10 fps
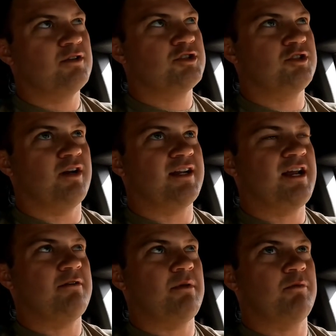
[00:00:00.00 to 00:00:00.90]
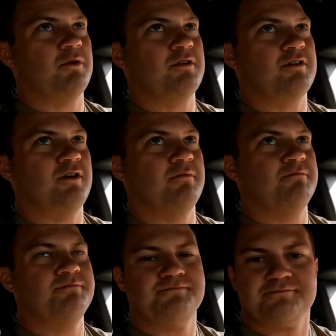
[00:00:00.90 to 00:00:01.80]
shoot, I can't remember what they're called.
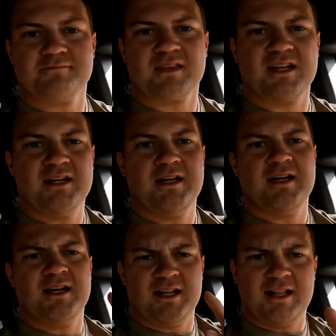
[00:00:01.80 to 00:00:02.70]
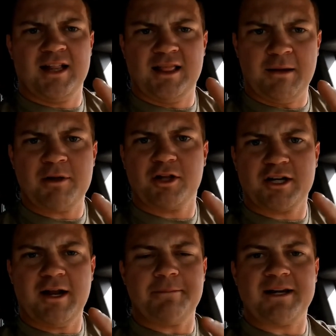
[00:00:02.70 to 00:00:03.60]
Let me
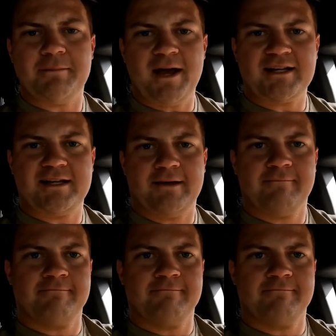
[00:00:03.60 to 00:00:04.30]
look it up and get back to you.